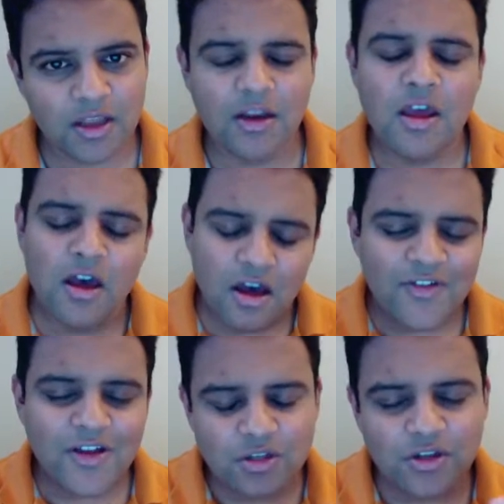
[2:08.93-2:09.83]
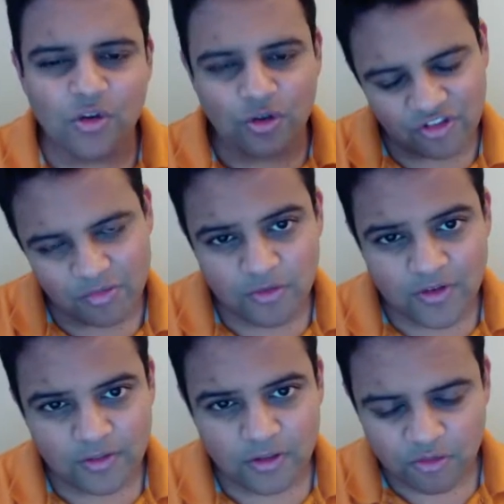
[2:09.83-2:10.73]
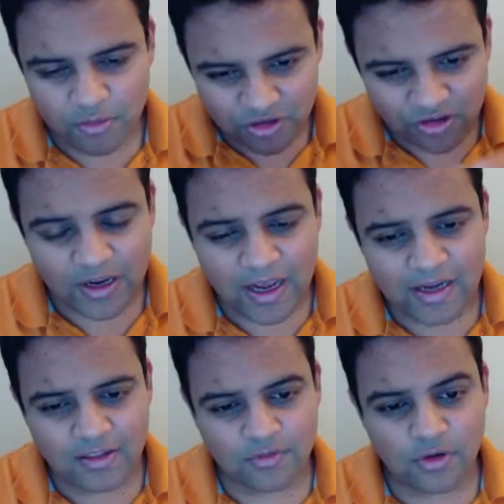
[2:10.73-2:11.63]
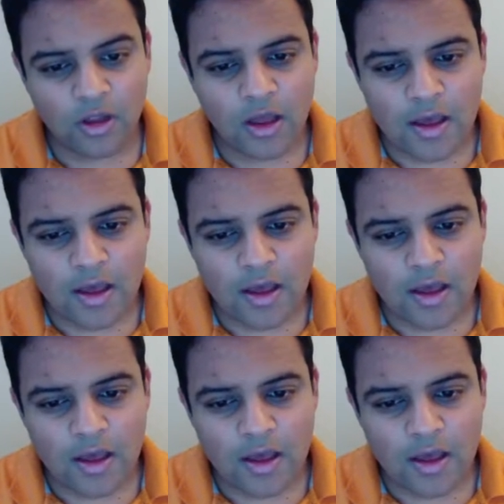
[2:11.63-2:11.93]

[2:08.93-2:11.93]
And eventually you can simplify things, but just at a high level,